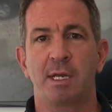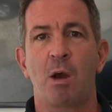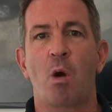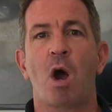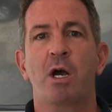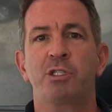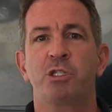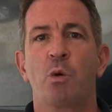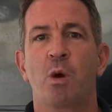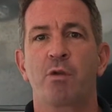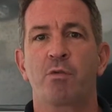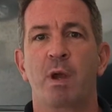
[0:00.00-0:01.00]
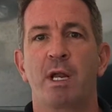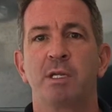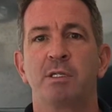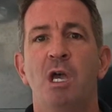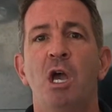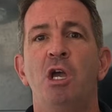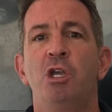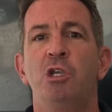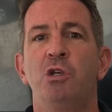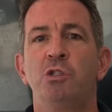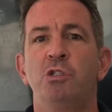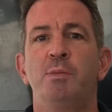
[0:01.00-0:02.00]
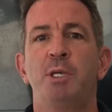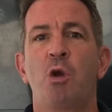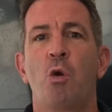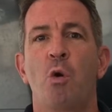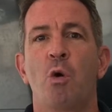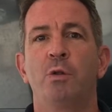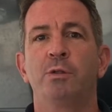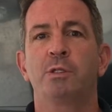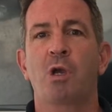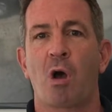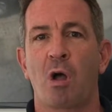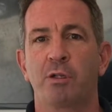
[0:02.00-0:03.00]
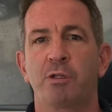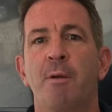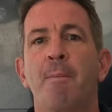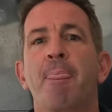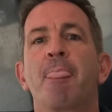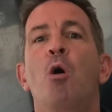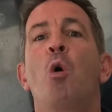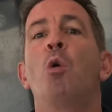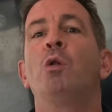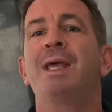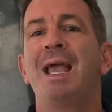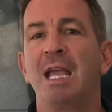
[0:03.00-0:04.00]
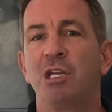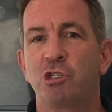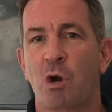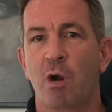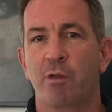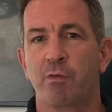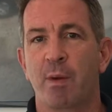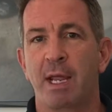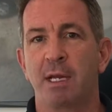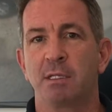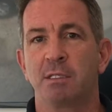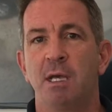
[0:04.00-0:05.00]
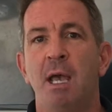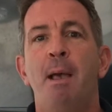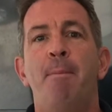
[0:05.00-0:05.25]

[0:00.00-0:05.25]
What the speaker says: Now, osteoarthritis used to be called old age arthritis,